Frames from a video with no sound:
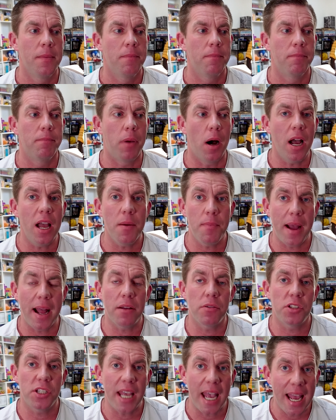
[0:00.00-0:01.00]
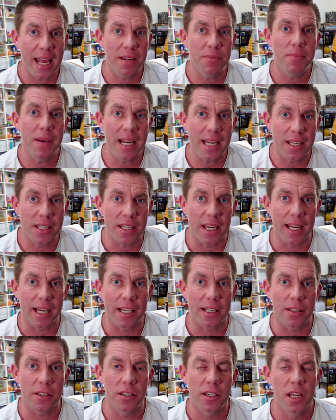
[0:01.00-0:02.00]
by about 10
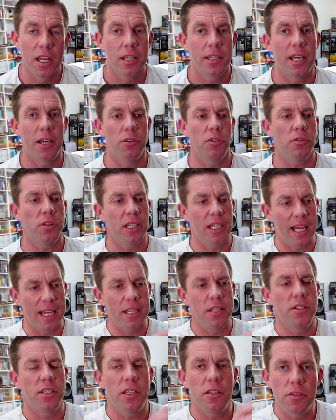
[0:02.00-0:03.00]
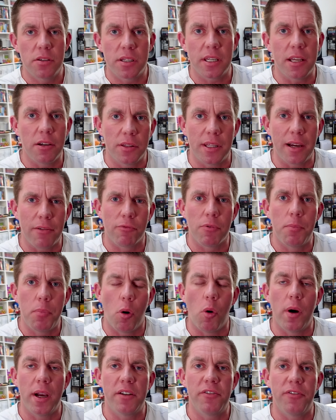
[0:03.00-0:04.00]
milliseconds. Now, not the latency you see on that
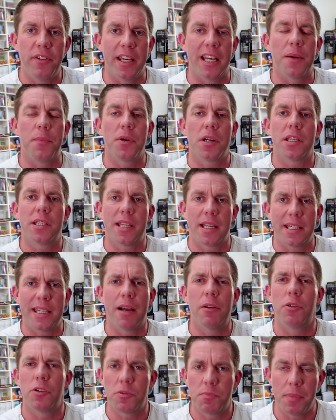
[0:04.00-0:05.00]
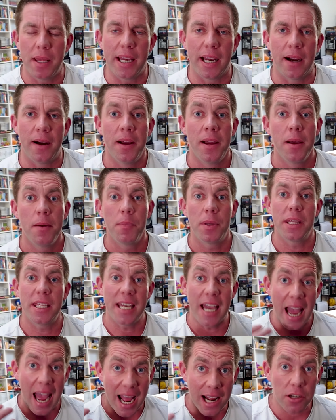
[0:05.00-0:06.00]
reported figure, because that now looks bigger, but the
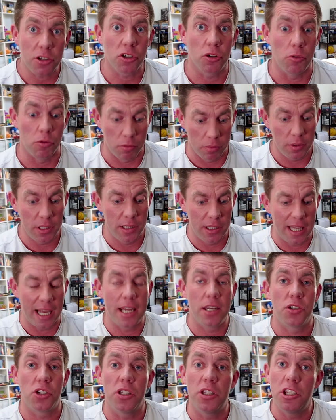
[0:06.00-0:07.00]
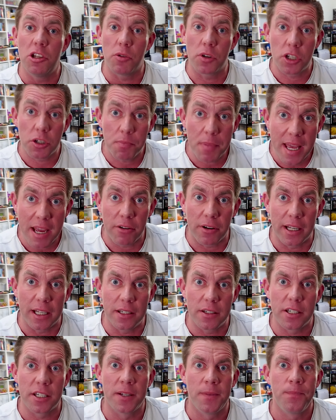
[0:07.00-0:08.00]
actual latency that you
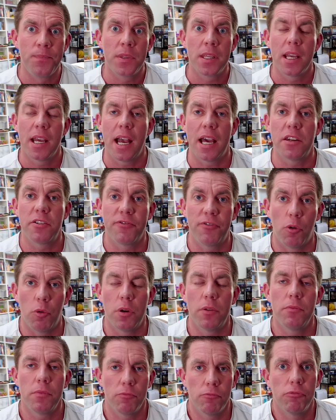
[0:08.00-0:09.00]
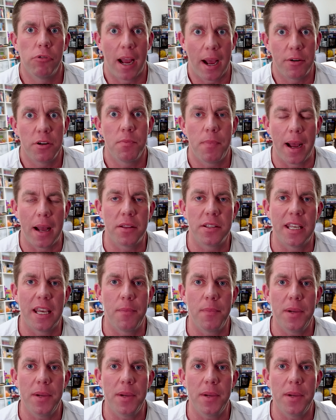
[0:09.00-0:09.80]
experience has fallen round about 10